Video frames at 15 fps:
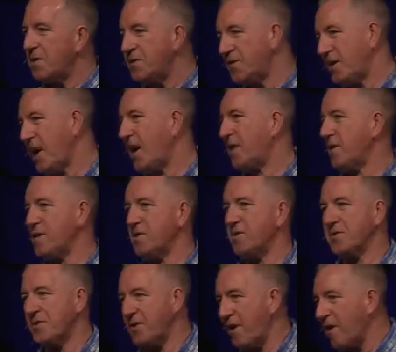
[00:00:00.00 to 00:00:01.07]
John
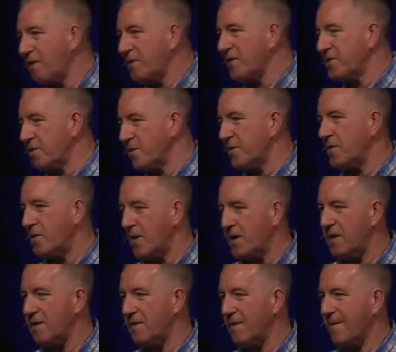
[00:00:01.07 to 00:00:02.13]
knows darkness real
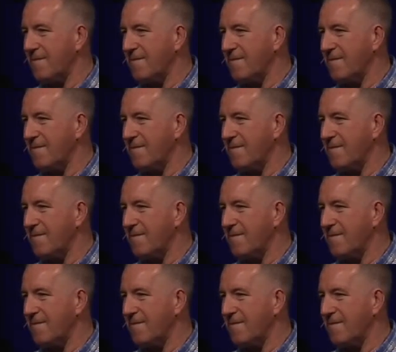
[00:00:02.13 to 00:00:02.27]
well.